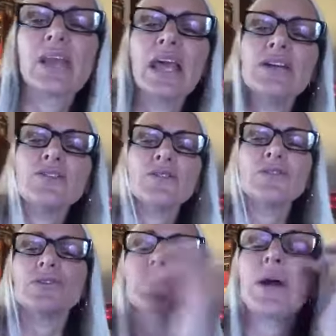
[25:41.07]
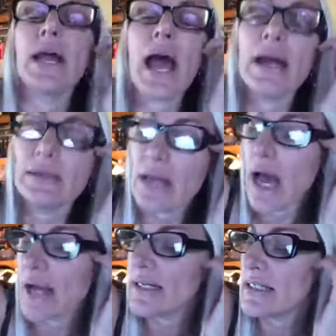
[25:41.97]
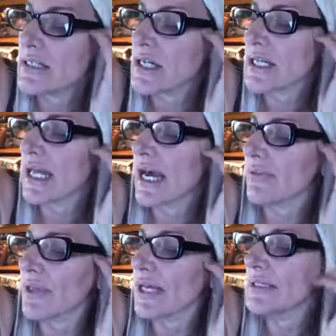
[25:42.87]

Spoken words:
Intruder's great. I need to check that out then.